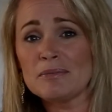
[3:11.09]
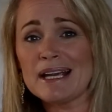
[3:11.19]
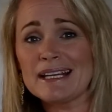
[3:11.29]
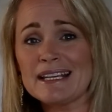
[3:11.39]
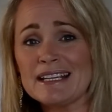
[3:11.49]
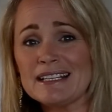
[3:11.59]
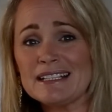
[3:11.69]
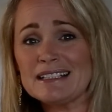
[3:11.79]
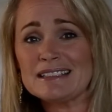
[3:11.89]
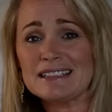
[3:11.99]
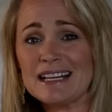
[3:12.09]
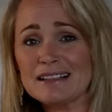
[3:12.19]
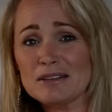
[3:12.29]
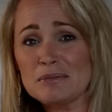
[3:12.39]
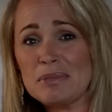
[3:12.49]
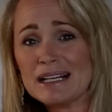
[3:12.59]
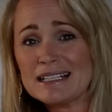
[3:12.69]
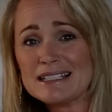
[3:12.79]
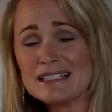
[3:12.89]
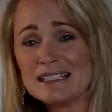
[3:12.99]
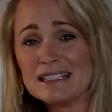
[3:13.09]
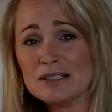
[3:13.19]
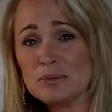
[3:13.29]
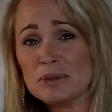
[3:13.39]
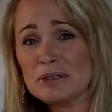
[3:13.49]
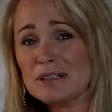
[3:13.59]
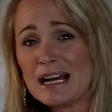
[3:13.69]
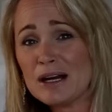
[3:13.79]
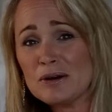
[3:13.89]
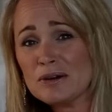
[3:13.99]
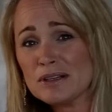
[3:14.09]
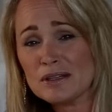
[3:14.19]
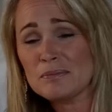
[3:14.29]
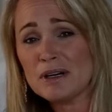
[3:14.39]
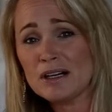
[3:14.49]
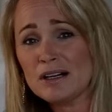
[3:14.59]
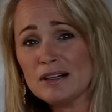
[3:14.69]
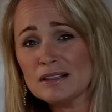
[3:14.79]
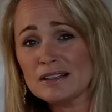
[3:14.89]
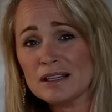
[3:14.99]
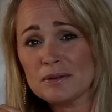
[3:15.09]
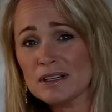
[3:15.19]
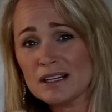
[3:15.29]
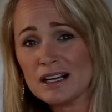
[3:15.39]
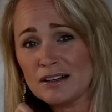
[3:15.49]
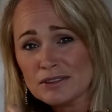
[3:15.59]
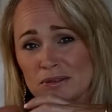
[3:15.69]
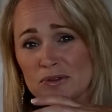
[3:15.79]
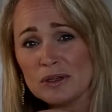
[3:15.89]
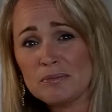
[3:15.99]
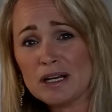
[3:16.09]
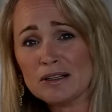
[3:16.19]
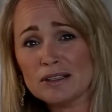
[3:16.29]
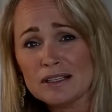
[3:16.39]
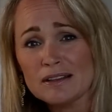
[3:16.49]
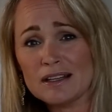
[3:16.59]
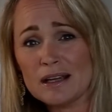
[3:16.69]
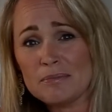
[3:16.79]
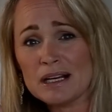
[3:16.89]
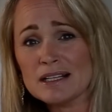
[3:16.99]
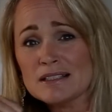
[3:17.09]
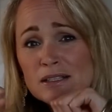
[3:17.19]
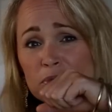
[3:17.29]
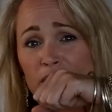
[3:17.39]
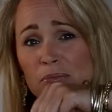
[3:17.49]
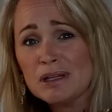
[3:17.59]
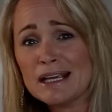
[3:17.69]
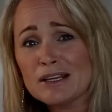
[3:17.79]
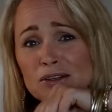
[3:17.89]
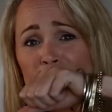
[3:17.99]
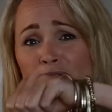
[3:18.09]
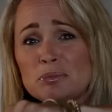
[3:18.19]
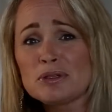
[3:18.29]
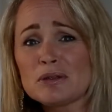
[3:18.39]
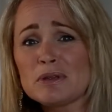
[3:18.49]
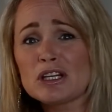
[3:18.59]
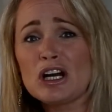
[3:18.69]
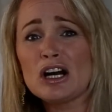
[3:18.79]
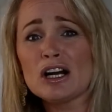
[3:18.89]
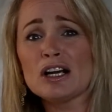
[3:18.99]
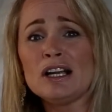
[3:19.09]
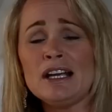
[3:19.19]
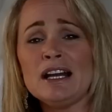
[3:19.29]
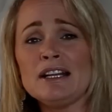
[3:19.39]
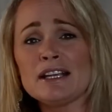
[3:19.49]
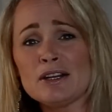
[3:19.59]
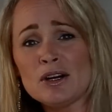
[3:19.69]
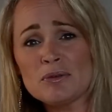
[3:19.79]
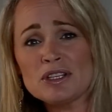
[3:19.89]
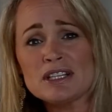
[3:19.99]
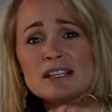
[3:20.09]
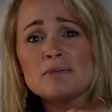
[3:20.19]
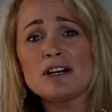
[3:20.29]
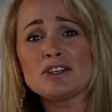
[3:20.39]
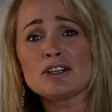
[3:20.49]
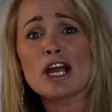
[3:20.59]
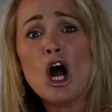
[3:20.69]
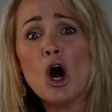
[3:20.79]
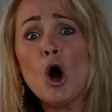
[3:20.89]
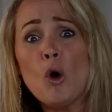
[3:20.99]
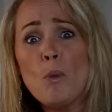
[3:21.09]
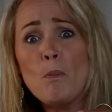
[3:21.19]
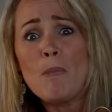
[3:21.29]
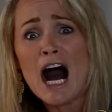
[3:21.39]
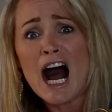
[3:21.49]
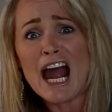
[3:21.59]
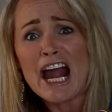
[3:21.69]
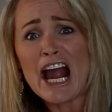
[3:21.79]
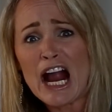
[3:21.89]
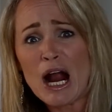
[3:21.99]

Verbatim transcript: my kids in that little bucket seat because we were out at the mall and they were uncomfortable, so I buckled it, and then that bucket seat, you put the blanket over and you put them in the car and you get home and you take them out and you're like, oh my,